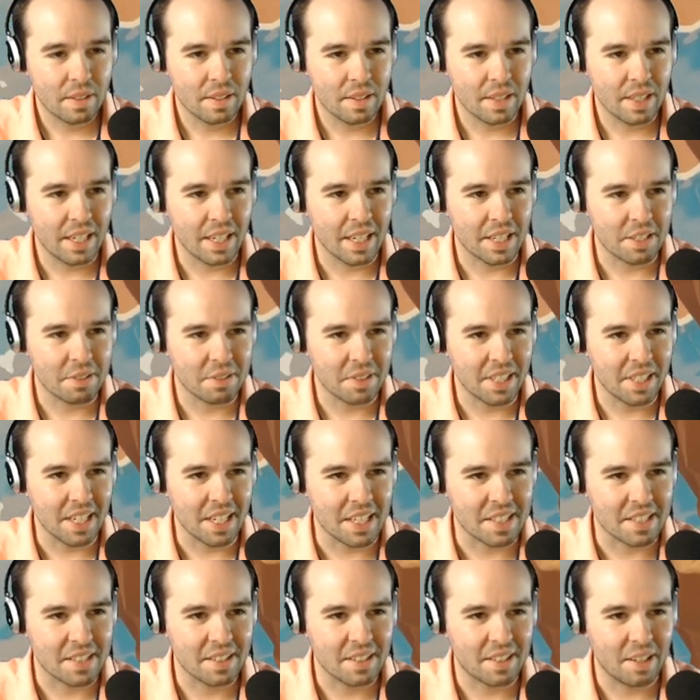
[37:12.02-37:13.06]
Yeah, it's really nice.
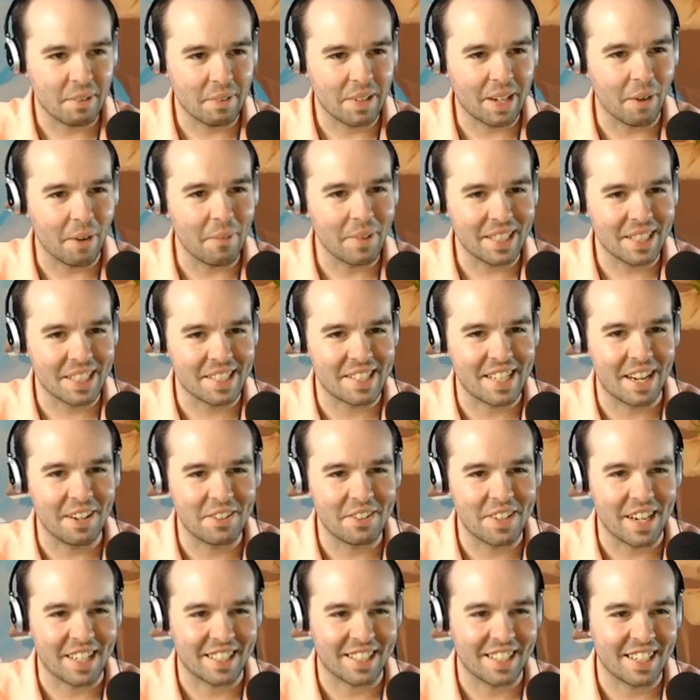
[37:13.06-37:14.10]
I want the
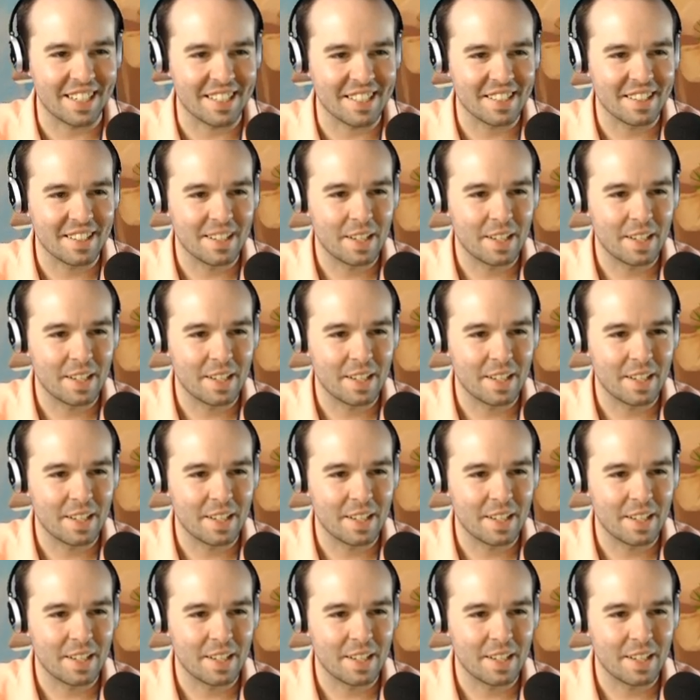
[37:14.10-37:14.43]
soundtrack to this.